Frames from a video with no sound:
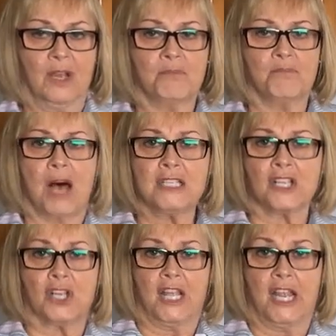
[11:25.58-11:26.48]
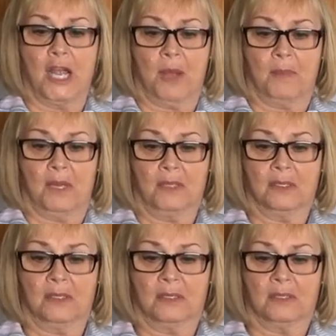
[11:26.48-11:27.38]
"Muzzle him,"
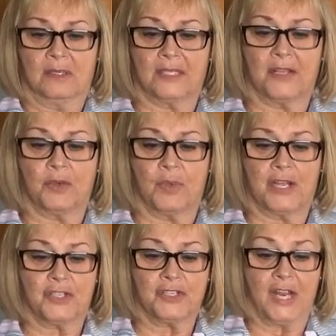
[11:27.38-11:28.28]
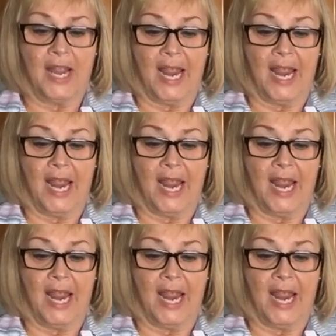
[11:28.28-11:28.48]
said the witch,